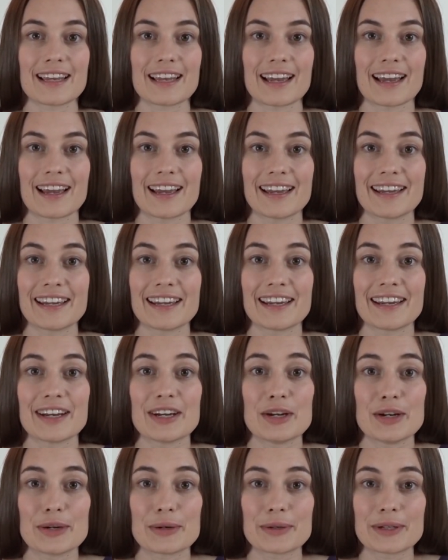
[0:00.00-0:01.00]
I
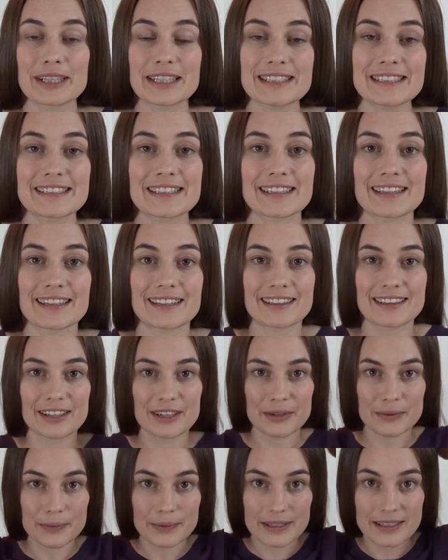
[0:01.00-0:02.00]
noticed that
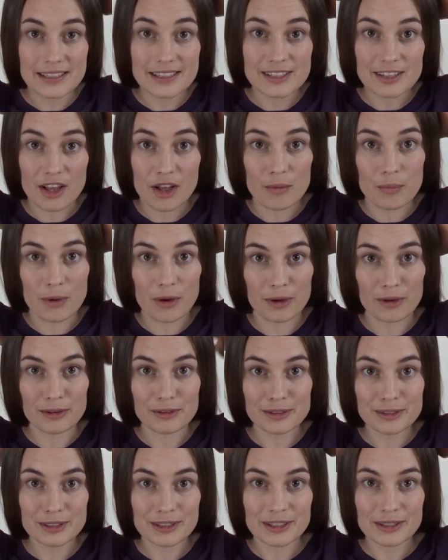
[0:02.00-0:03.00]
there was a
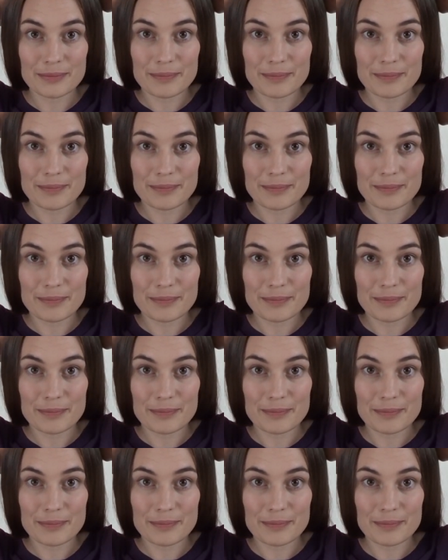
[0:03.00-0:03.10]
bald